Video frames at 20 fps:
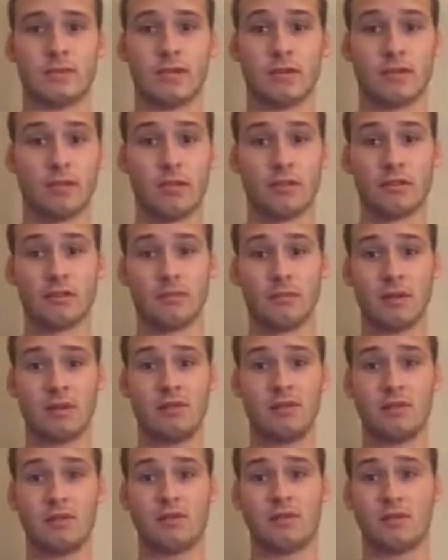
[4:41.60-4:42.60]
And those have
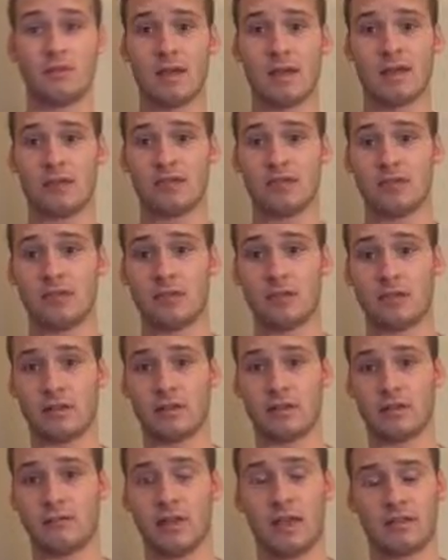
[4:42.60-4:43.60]
been used in mass
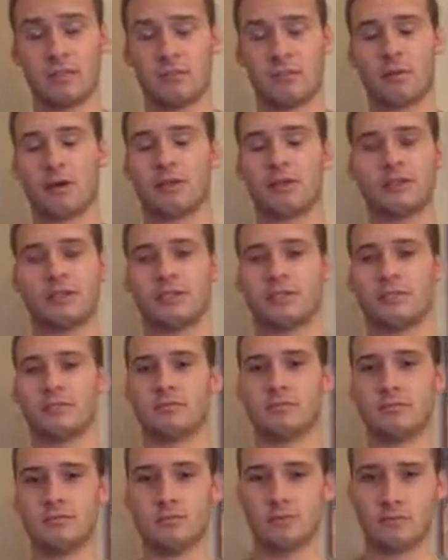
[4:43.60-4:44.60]
shootings, mass murders,
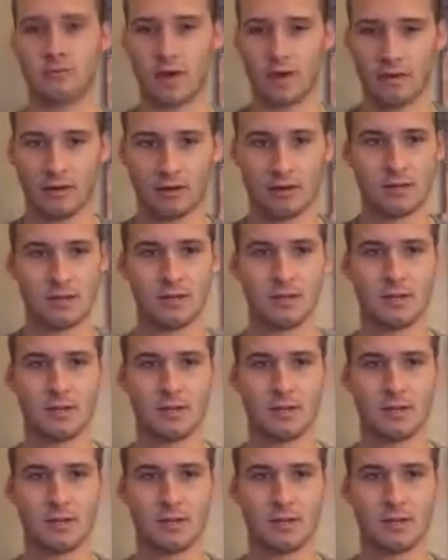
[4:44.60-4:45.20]
rather.